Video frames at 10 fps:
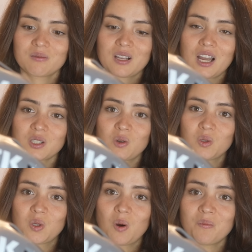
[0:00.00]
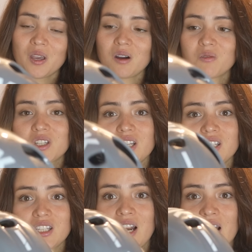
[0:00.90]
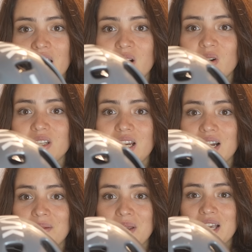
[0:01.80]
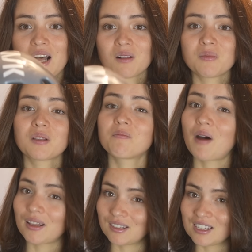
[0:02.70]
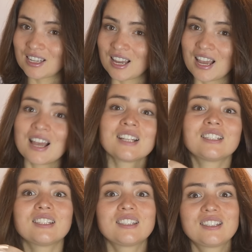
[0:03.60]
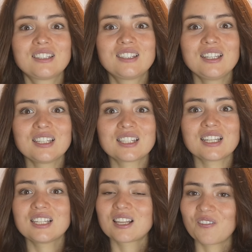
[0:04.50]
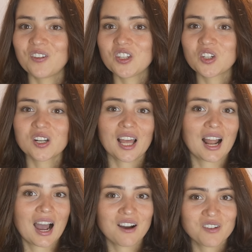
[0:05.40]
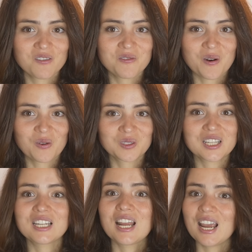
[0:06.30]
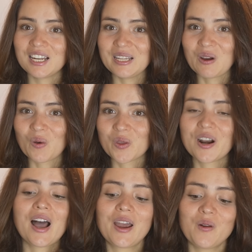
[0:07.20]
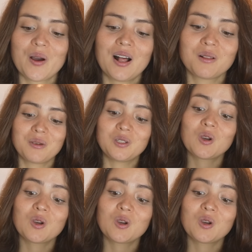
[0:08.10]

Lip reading: Kask Utopia, which is an aerodynamic helmet, but this is a feature that I haven't found in any other aero helmet.